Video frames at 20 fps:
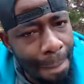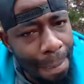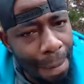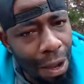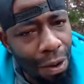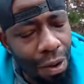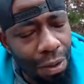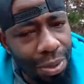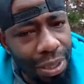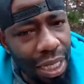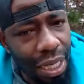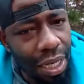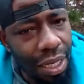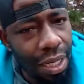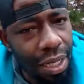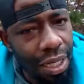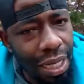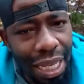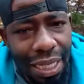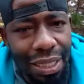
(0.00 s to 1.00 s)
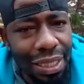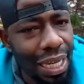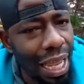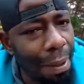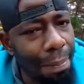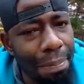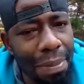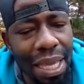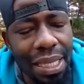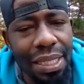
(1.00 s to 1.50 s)
You know what I'm saying? Let's
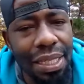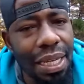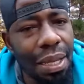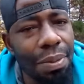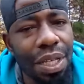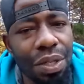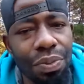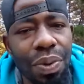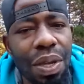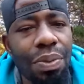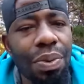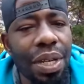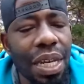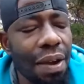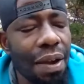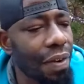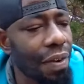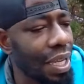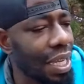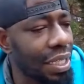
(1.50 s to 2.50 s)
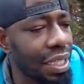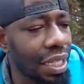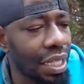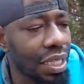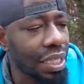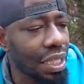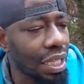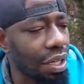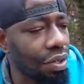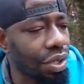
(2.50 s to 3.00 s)
stop mixing up, because we will never get
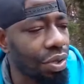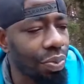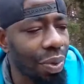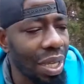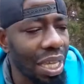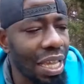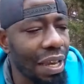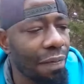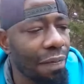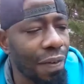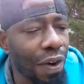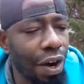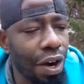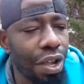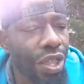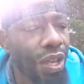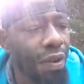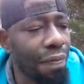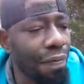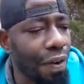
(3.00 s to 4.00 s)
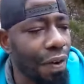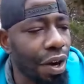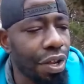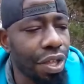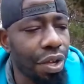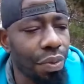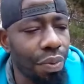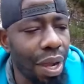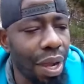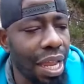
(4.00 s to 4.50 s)
solution. We're getting further and
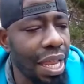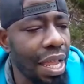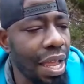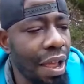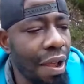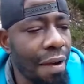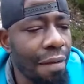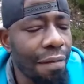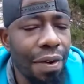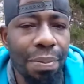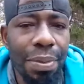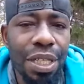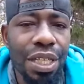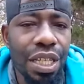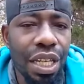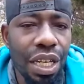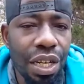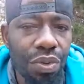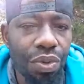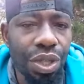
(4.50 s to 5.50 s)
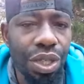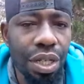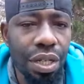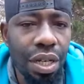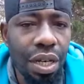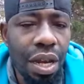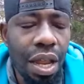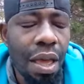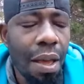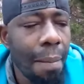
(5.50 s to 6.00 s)
further away from the
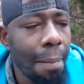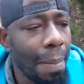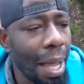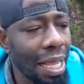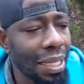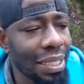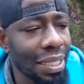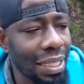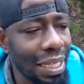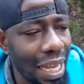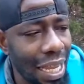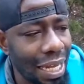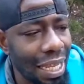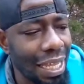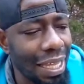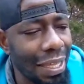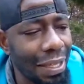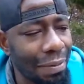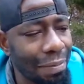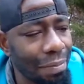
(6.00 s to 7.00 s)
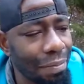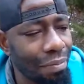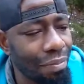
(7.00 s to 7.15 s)
solution by steady